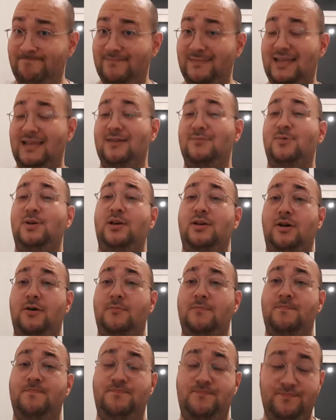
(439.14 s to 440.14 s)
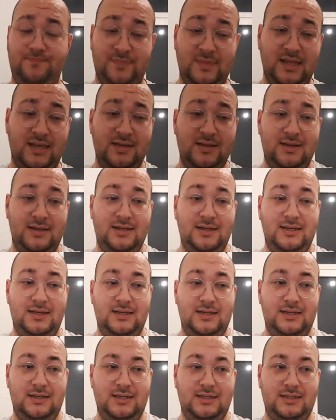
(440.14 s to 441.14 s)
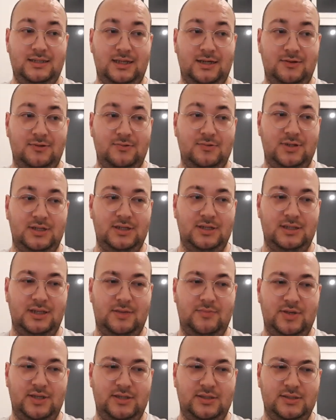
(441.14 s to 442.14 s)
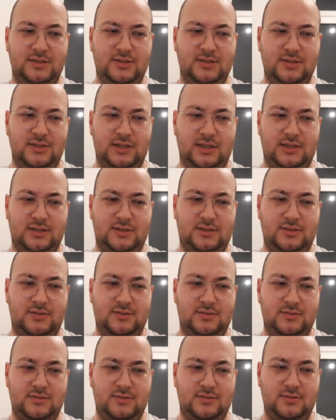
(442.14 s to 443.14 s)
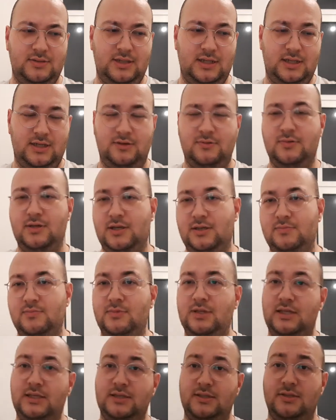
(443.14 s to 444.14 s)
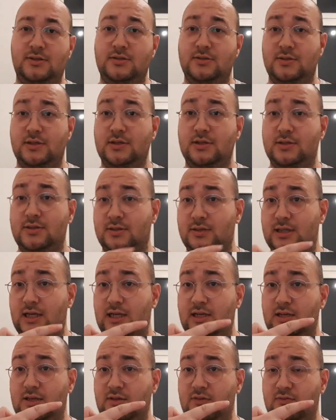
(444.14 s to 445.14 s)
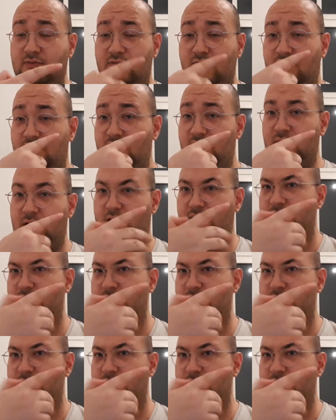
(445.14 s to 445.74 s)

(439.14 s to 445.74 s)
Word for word: there we go so uh, that means that, you know, here's the, the day, I